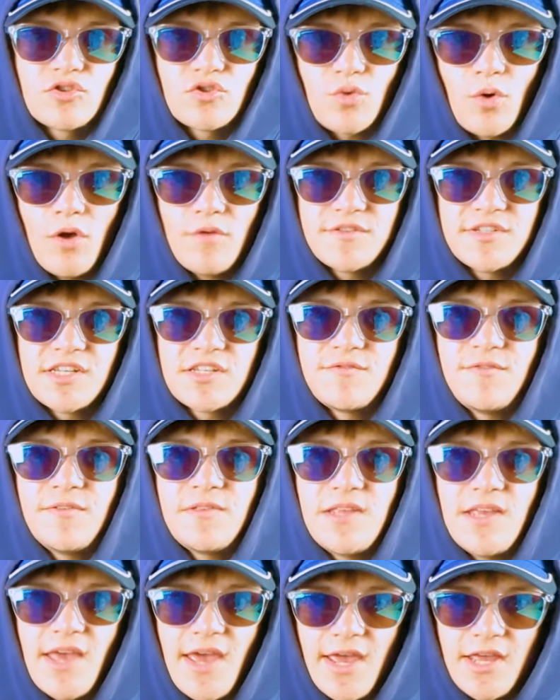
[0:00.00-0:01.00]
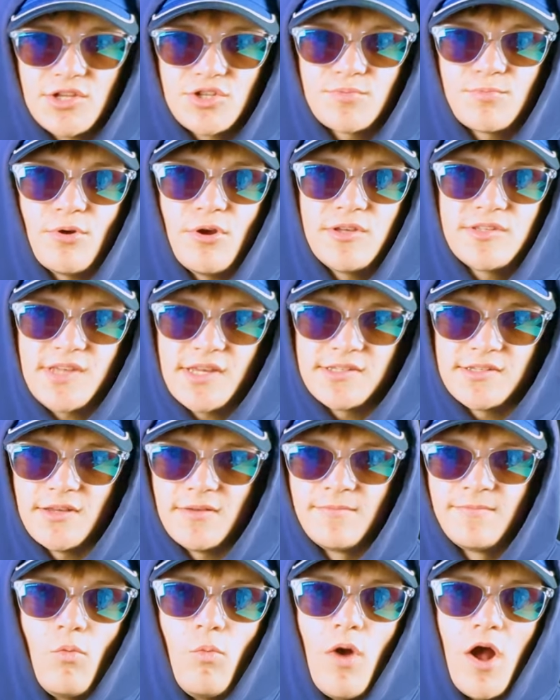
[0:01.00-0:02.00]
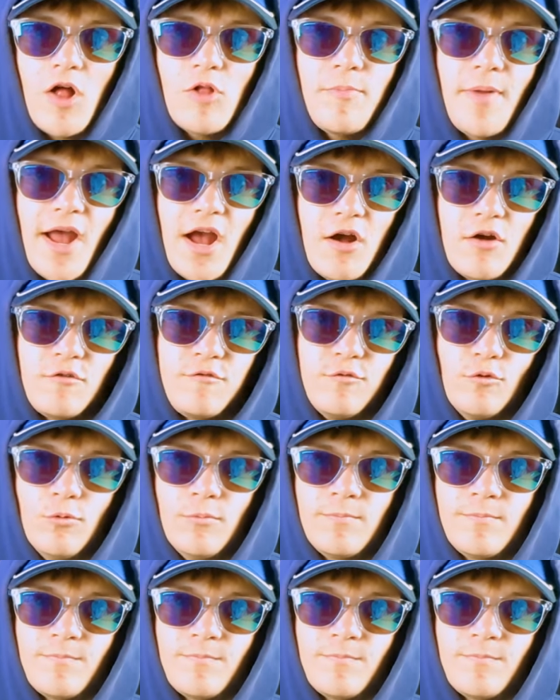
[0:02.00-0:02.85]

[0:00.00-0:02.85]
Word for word: twelve six fifty H processor, while powerful,